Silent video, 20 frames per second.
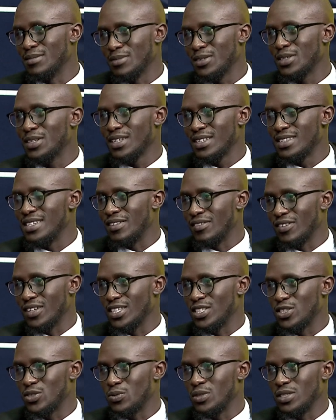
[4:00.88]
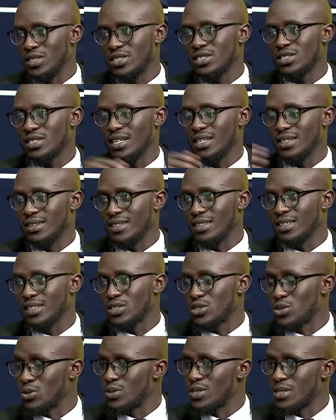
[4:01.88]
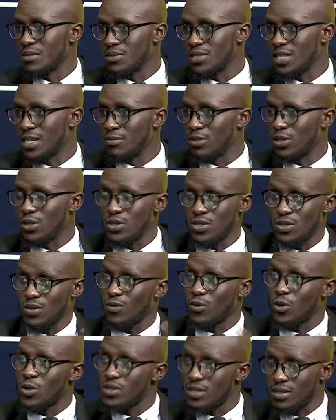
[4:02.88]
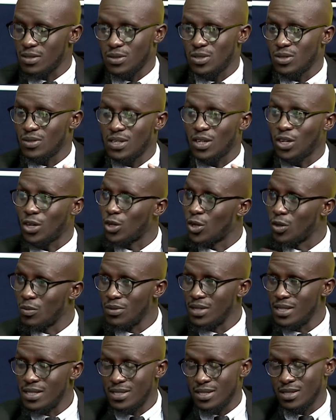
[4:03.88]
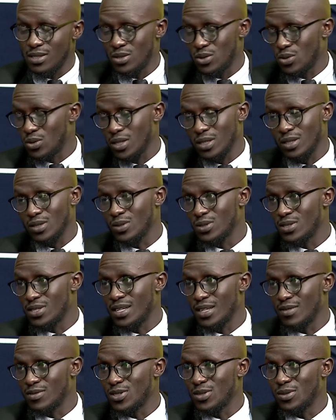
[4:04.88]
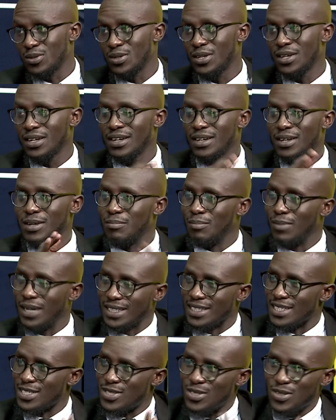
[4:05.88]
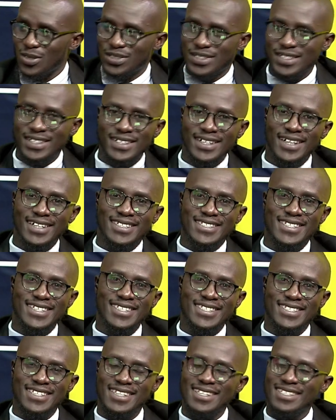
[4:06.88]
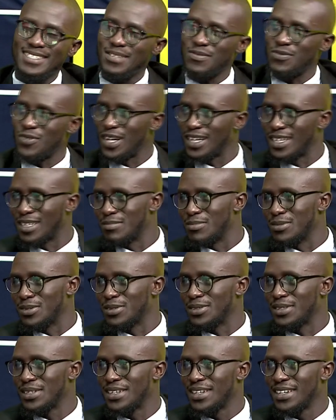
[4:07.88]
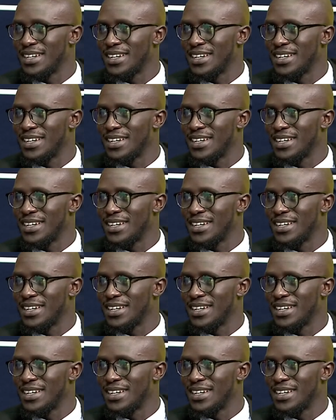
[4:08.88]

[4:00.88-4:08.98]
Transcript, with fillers: them their right, which I think took some time, because of course also the economies took a nosedive, so money is not as easily as available